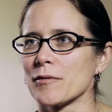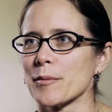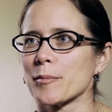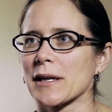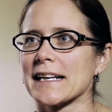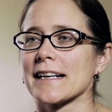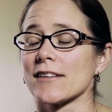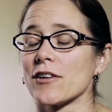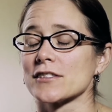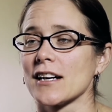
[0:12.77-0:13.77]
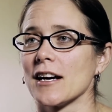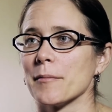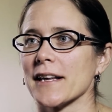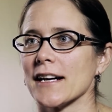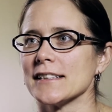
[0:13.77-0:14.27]
we've been planning it a long
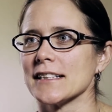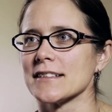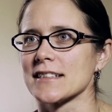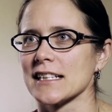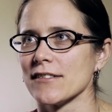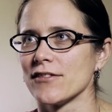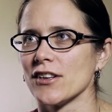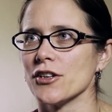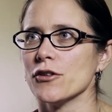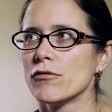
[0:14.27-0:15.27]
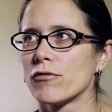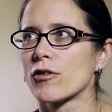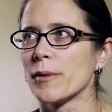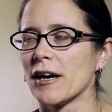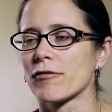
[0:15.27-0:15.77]
time, and the idea is to give a new
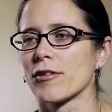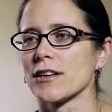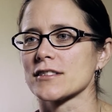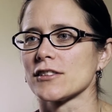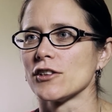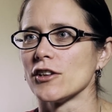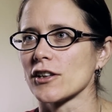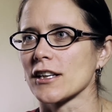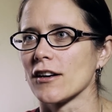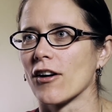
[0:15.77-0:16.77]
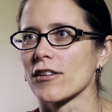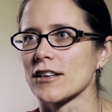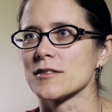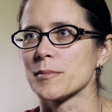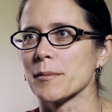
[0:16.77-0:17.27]
format for us to look at
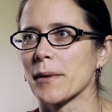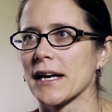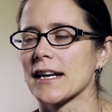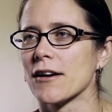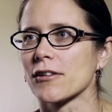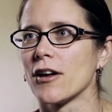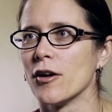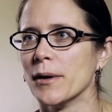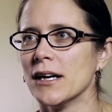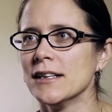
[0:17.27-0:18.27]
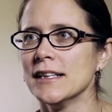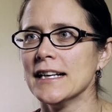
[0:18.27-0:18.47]
art that's being made in Oklahoma